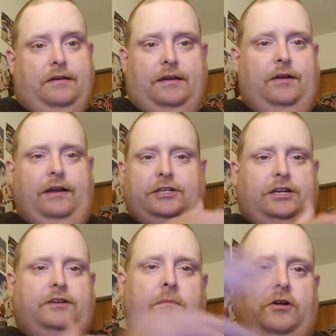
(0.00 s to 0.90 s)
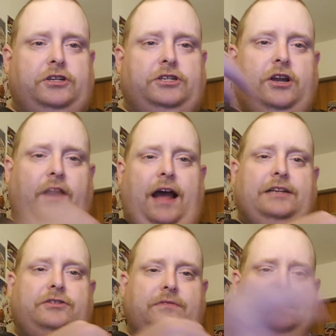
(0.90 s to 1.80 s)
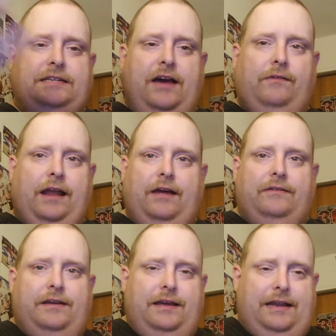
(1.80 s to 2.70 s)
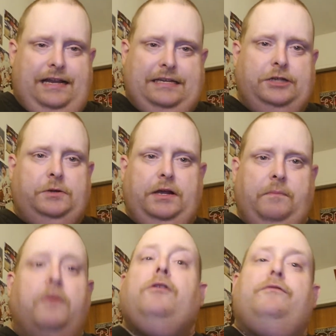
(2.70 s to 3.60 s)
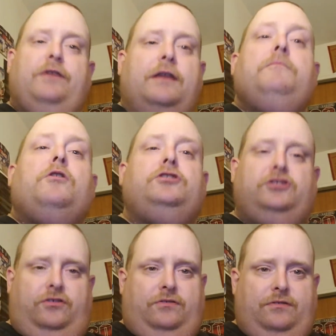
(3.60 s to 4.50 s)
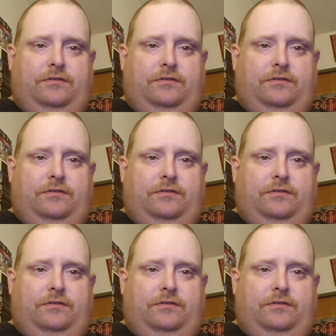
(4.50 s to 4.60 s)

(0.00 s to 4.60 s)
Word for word: You know, they should merge each other, iTunes and SoundCloud. It sounds like a perfect merger.